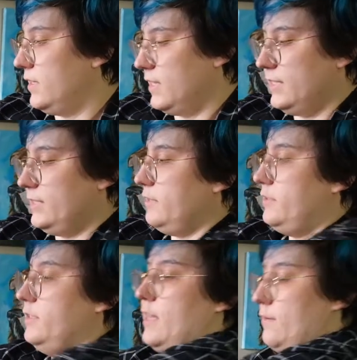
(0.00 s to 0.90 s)
And this, you
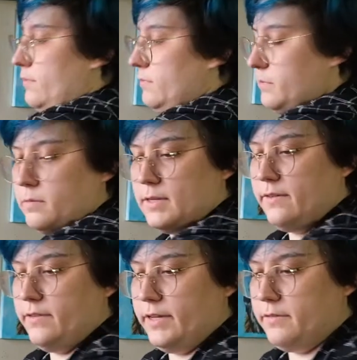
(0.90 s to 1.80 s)
still have room to put
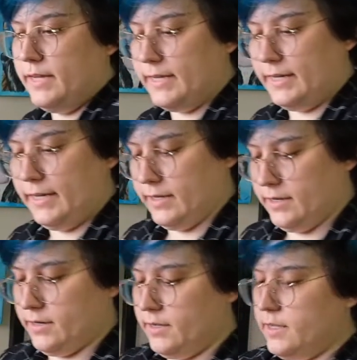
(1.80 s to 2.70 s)
whatever you need in
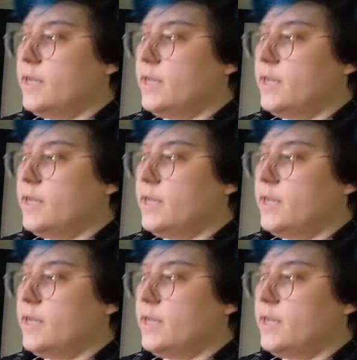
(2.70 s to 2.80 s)
here.